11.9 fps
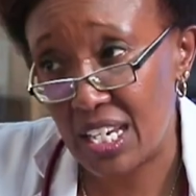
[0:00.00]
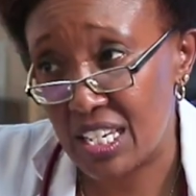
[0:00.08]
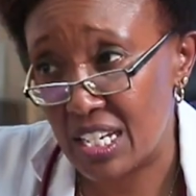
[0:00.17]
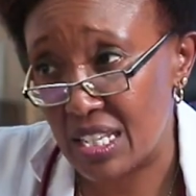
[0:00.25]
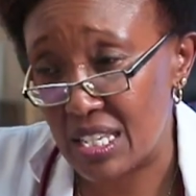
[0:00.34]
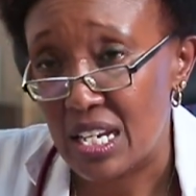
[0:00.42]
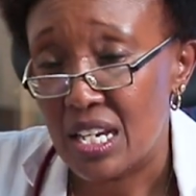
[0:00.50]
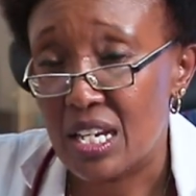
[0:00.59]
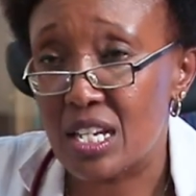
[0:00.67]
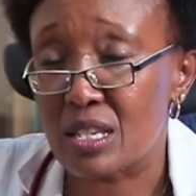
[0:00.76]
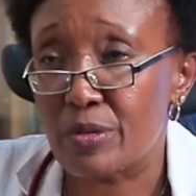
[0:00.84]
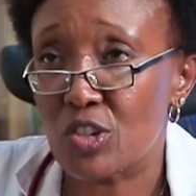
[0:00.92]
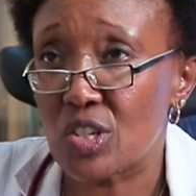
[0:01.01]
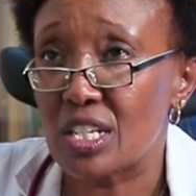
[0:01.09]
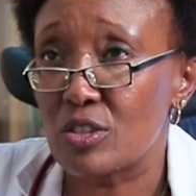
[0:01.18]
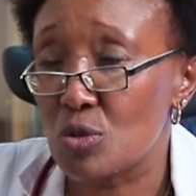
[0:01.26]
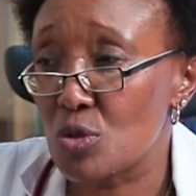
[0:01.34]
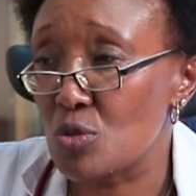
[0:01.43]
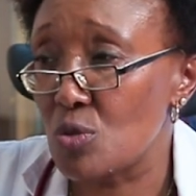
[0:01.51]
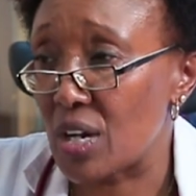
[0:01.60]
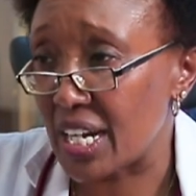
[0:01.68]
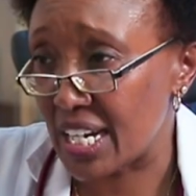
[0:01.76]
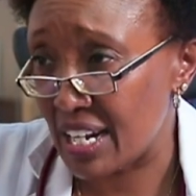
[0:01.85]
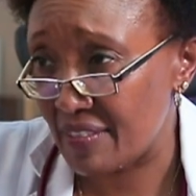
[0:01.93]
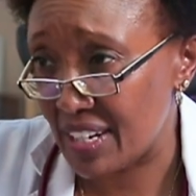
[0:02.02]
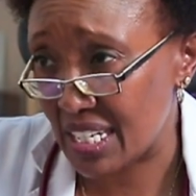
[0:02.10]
Kenyans, especially those who can have